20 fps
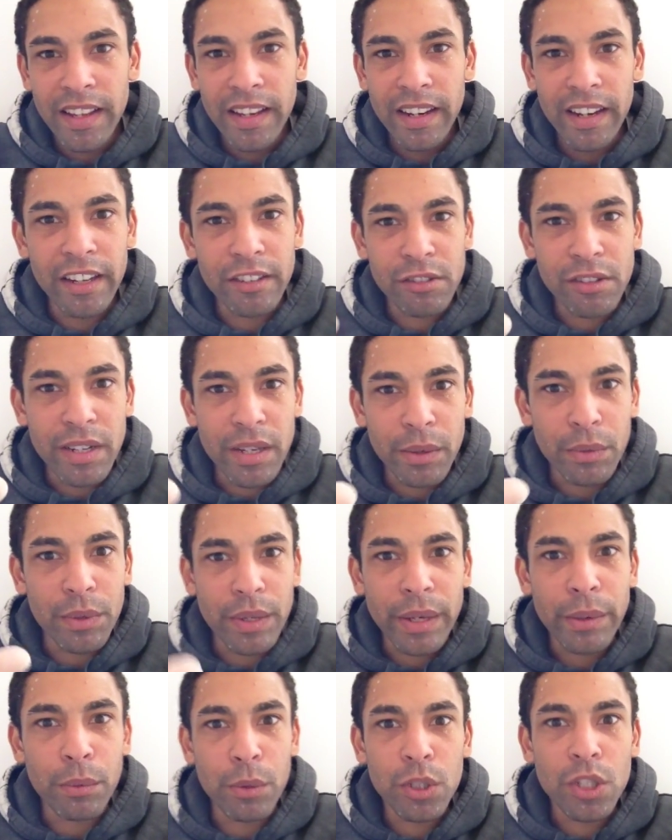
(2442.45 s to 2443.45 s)

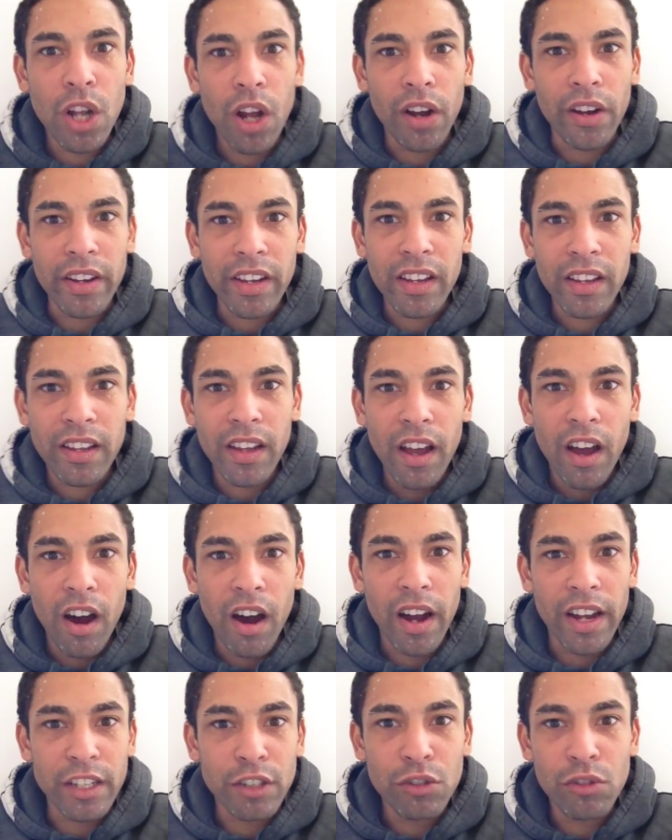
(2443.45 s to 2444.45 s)
Literally, it was like
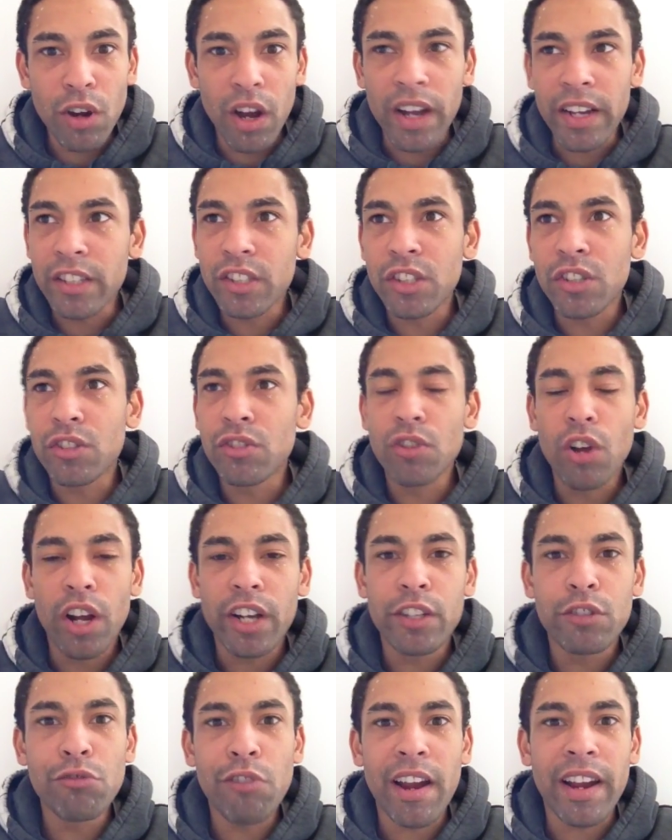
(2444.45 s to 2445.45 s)
I
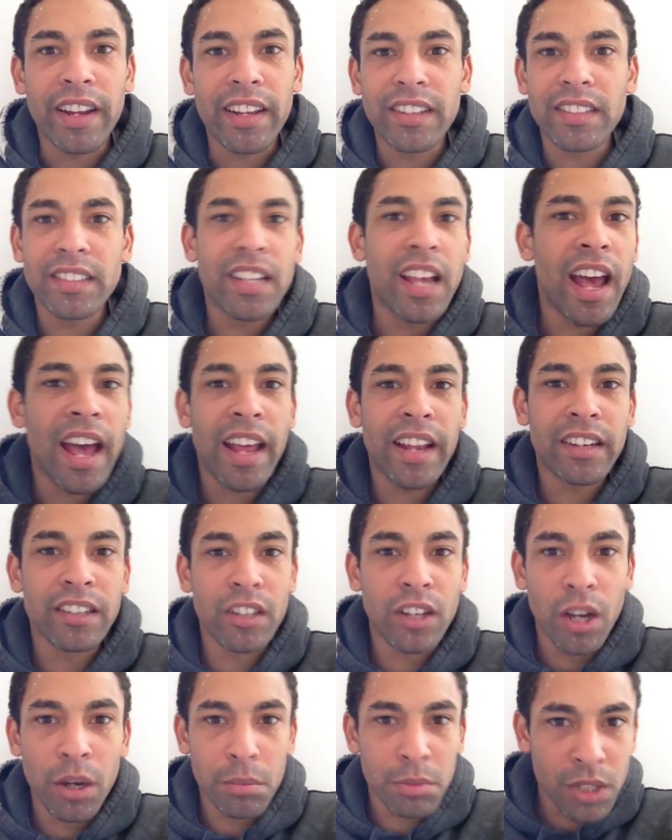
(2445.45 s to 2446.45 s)
drank
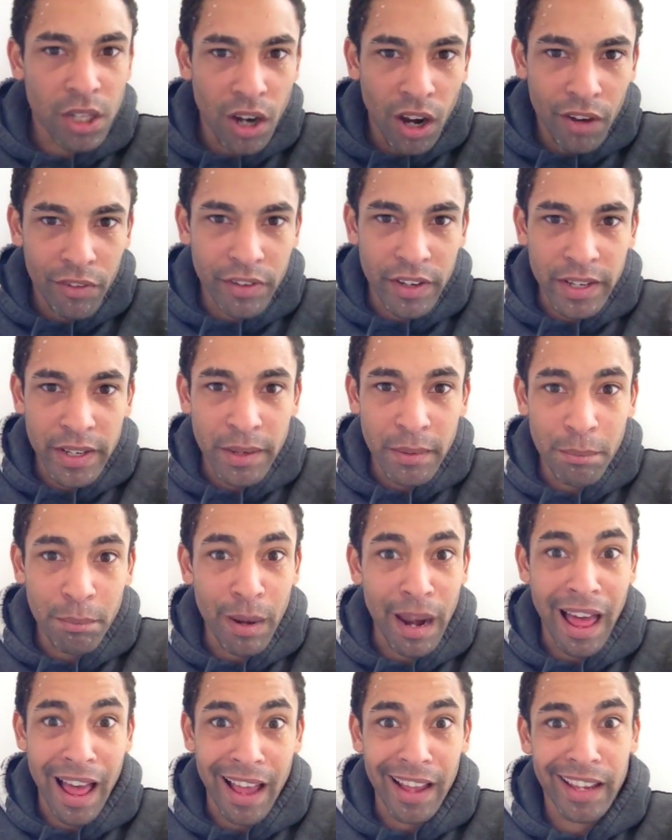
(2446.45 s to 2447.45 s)
10 cups of coffee,
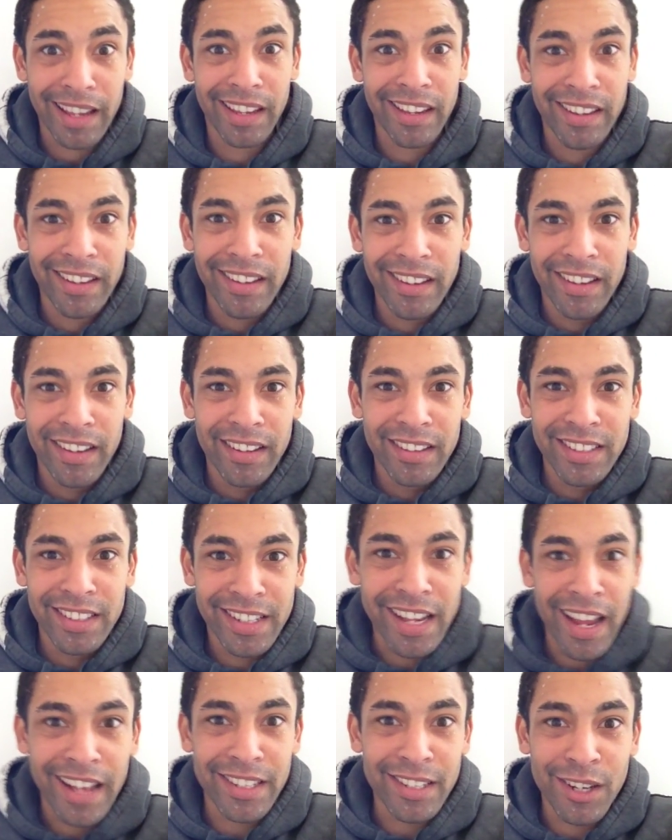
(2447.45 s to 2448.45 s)
black,
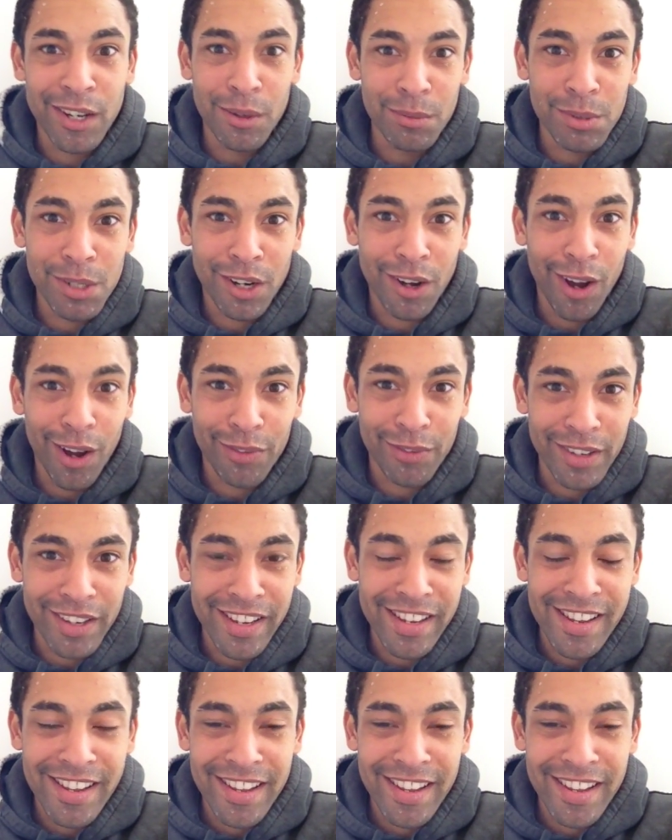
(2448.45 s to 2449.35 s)
10 cups of coffee.